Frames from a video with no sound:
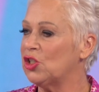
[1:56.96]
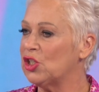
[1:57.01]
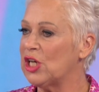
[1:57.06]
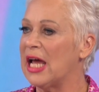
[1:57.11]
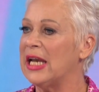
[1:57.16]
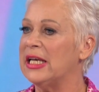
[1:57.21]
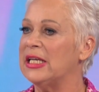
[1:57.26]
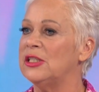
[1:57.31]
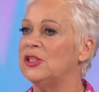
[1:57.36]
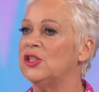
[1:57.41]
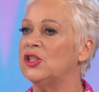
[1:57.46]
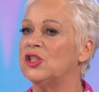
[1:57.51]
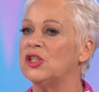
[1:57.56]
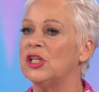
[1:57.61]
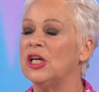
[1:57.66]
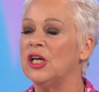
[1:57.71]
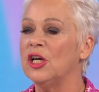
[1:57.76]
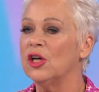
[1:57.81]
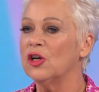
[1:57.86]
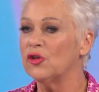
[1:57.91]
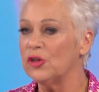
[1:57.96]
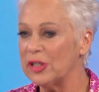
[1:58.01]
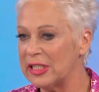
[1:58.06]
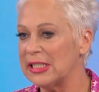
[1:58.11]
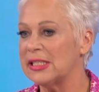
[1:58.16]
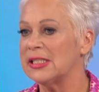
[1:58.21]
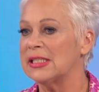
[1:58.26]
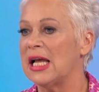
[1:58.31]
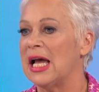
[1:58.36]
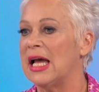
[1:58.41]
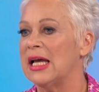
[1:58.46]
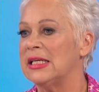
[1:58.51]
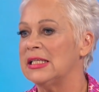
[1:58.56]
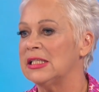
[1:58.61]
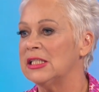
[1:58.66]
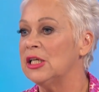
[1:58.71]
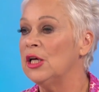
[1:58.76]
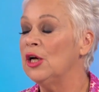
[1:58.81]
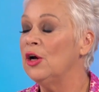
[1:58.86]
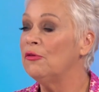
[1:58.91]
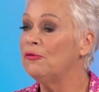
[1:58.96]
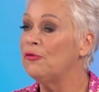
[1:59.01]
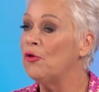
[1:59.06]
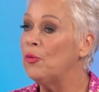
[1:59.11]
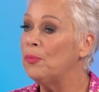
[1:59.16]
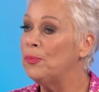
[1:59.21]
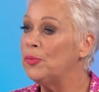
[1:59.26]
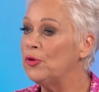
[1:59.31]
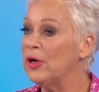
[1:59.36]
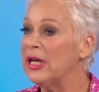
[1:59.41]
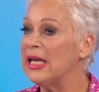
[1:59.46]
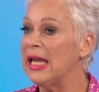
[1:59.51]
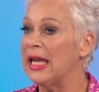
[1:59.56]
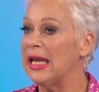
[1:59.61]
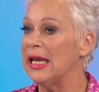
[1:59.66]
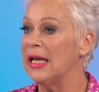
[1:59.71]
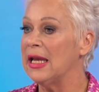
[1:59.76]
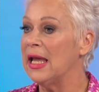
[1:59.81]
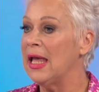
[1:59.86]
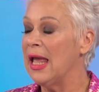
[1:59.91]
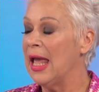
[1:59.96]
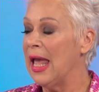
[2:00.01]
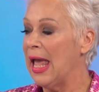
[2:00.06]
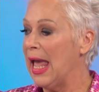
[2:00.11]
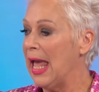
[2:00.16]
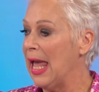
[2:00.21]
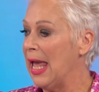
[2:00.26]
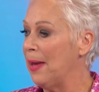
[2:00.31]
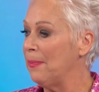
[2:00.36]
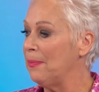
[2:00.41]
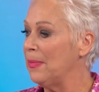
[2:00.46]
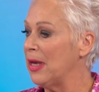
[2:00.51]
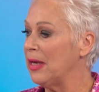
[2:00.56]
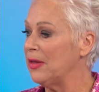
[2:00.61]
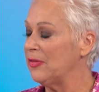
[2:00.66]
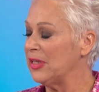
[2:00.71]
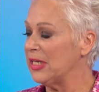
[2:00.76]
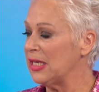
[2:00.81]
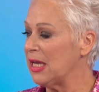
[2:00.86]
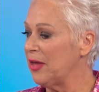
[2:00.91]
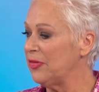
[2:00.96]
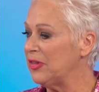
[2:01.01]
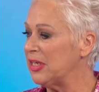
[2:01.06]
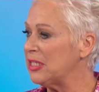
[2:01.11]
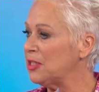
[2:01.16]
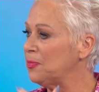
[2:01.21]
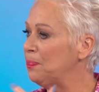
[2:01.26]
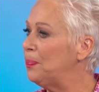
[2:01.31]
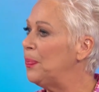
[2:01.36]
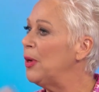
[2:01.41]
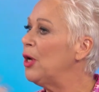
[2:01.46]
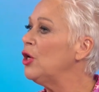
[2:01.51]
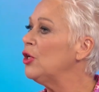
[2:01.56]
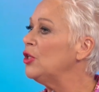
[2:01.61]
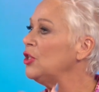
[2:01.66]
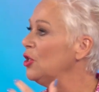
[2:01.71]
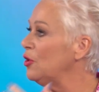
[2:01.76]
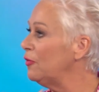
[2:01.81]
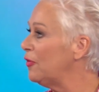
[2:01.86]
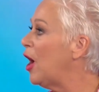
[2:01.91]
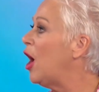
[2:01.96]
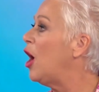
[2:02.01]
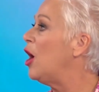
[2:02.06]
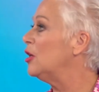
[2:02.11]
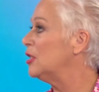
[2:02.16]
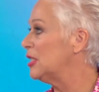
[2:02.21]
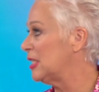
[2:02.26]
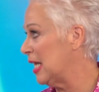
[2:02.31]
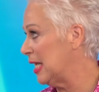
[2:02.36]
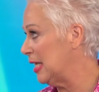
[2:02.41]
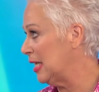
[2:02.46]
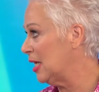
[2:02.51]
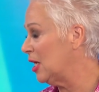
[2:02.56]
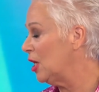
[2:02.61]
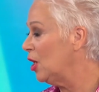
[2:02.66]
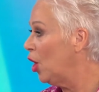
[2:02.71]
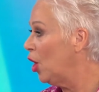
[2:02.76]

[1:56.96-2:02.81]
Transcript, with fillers: challenged, criticised for bringing um, the, this burden of heartache